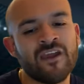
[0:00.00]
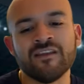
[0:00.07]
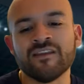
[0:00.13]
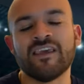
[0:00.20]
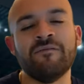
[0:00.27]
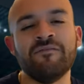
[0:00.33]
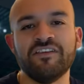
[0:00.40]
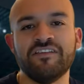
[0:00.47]

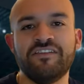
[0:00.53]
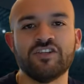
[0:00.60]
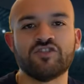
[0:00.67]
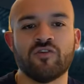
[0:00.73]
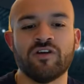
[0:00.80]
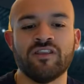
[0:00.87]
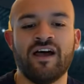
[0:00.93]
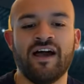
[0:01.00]
giving the
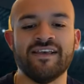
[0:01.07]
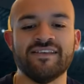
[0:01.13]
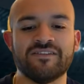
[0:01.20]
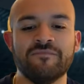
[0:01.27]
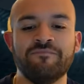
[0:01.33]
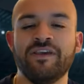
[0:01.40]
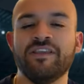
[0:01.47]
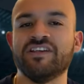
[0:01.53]
Detroit Lions
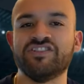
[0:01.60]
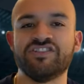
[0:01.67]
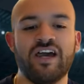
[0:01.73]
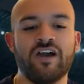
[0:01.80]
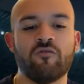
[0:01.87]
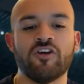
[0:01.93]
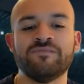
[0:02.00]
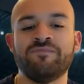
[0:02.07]
to beat the
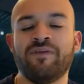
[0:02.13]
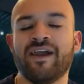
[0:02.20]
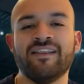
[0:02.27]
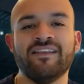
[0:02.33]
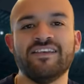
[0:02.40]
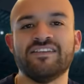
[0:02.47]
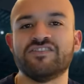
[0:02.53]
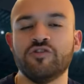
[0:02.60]
Jaguars by at
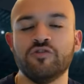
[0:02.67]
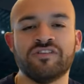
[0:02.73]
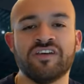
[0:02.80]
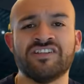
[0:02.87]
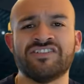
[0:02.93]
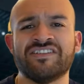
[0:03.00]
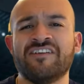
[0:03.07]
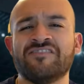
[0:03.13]
least two
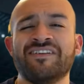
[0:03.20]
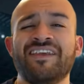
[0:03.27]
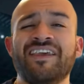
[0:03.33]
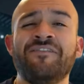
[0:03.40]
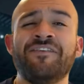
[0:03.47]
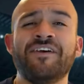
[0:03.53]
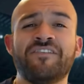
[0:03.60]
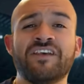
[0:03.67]
touchdowns. And
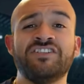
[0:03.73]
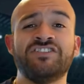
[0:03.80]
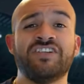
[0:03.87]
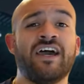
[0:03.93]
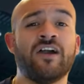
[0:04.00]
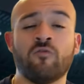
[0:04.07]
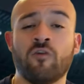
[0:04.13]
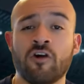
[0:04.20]
even if the
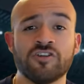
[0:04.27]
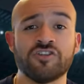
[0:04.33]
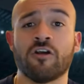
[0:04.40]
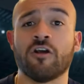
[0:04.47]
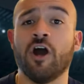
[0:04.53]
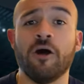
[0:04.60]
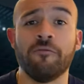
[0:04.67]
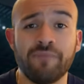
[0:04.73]
Jaguars
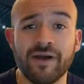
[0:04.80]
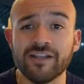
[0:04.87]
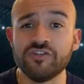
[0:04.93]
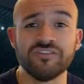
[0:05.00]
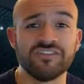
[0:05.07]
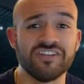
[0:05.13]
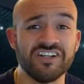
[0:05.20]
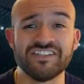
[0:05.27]
are up by
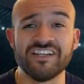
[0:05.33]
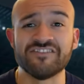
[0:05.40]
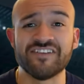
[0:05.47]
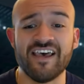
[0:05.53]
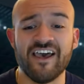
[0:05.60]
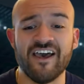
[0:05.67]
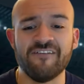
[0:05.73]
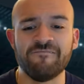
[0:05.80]
two touchdowns
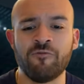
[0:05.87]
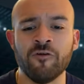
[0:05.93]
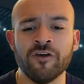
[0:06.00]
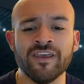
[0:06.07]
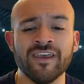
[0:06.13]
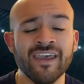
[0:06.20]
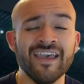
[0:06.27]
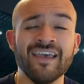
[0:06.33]
at half
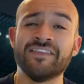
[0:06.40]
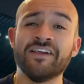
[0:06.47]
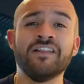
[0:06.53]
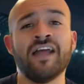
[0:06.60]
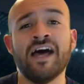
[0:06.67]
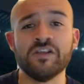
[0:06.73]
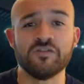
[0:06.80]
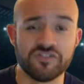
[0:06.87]
point, the
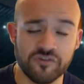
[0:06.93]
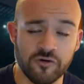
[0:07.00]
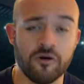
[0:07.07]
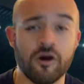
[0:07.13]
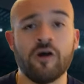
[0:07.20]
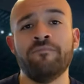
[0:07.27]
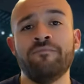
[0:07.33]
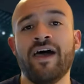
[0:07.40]
Lions will still
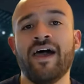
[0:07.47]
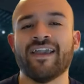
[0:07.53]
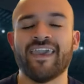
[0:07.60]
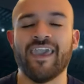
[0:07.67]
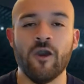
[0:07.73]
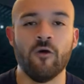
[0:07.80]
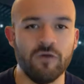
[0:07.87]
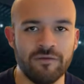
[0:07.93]
come back
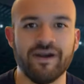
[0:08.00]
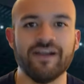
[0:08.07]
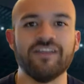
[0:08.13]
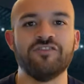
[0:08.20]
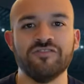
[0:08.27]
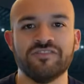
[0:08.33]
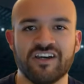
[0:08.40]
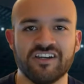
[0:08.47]
and win by
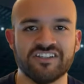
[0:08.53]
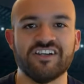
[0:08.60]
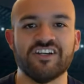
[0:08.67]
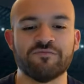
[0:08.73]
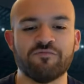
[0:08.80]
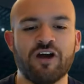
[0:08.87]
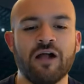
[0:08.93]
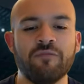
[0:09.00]
two
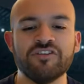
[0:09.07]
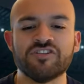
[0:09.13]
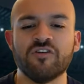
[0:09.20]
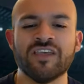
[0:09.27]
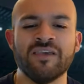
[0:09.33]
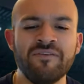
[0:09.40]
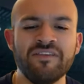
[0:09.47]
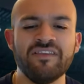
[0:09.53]
touchdowns probably. So
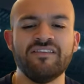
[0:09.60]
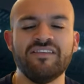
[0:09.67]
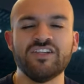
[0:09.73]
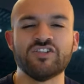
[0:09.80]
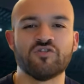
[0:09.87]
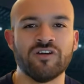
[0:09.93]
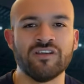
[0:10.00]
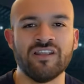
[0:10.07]
give me the
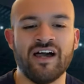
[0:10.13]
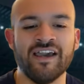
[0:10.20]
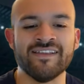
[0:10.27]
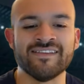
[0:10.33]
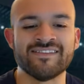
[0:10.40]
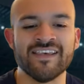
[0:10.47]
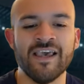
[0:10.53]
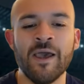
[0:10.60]
Detroit
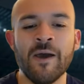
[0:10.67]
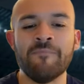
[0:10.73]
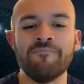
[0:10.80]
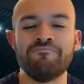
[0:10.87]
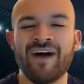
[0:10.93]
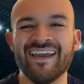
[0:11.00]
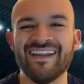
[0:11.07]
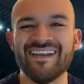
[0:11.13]
Lions
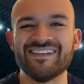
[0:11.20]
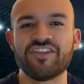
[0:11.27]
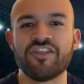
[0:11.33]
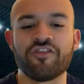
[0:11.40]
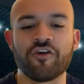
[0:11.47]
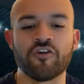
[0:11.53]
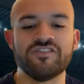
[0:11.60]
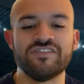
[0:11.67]
minus
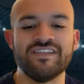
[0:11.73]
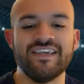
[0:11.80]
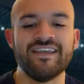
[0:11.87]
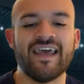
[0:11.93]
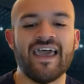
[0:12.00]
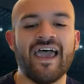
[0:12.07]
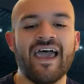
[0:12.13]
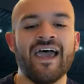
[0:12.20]
13 and
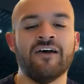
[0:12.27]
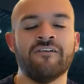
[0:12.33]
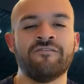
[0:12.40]
a half.